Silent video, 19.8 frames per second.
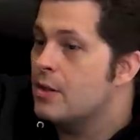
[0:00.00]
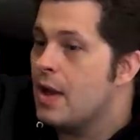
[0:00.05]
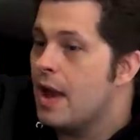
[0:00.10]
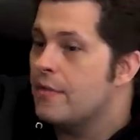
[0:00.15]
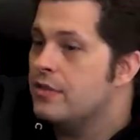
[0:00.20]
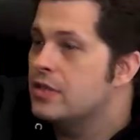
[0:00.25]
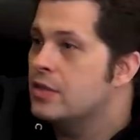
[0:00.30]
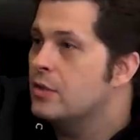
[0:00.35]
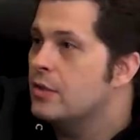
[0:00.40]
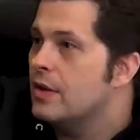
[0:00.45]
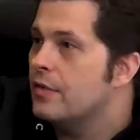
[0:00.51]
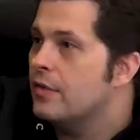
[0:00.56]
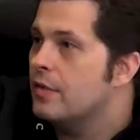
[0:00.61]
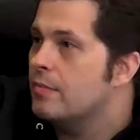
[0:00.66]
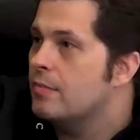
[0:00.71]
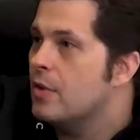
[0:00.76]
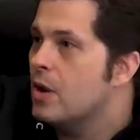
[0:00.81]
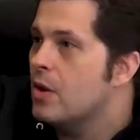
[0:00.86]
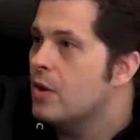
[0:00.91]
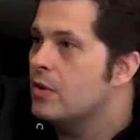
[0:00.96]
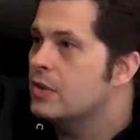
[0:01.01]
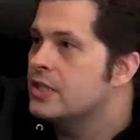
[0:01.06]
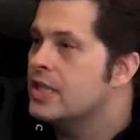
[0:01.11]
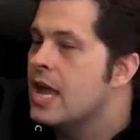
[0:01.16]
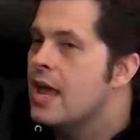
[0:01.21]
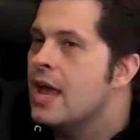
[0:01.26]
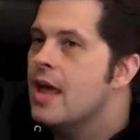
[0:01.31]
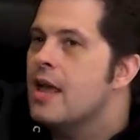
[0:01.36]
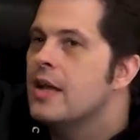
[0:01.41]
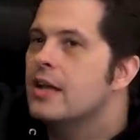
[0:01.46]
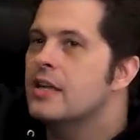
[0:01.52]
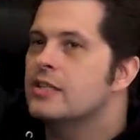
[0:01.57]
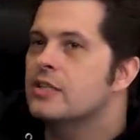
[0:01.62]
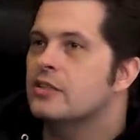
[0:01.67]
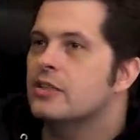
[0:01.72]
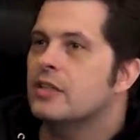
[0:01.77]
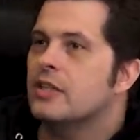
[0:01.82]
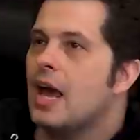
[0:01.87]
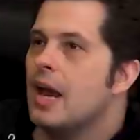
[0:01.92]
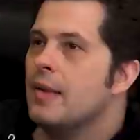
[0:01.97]
You have two different modes because
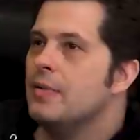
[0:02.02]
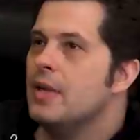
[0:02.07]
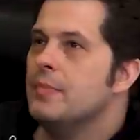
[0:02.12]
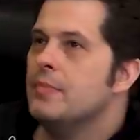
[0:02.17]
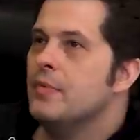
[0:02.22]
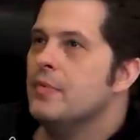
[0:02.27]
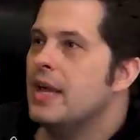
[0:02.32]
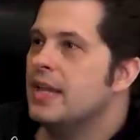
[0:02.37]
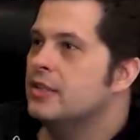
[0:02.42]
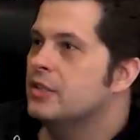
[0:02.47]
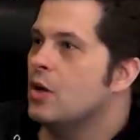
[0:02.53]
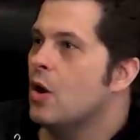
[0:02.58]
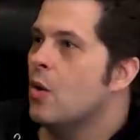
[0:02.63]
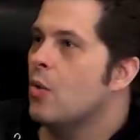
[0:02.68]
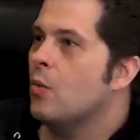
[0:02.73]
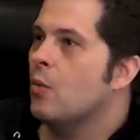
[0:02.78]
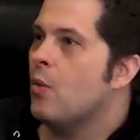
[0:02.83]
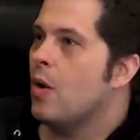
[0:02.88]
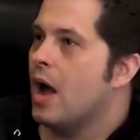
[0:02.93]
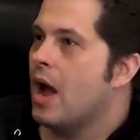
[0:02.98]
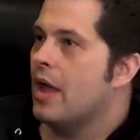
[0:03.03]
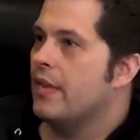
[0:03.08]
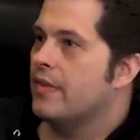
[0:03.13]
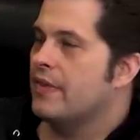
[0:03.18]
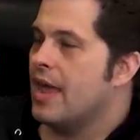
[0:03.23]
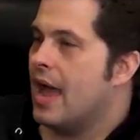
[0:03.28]
there's a lot of people that don't want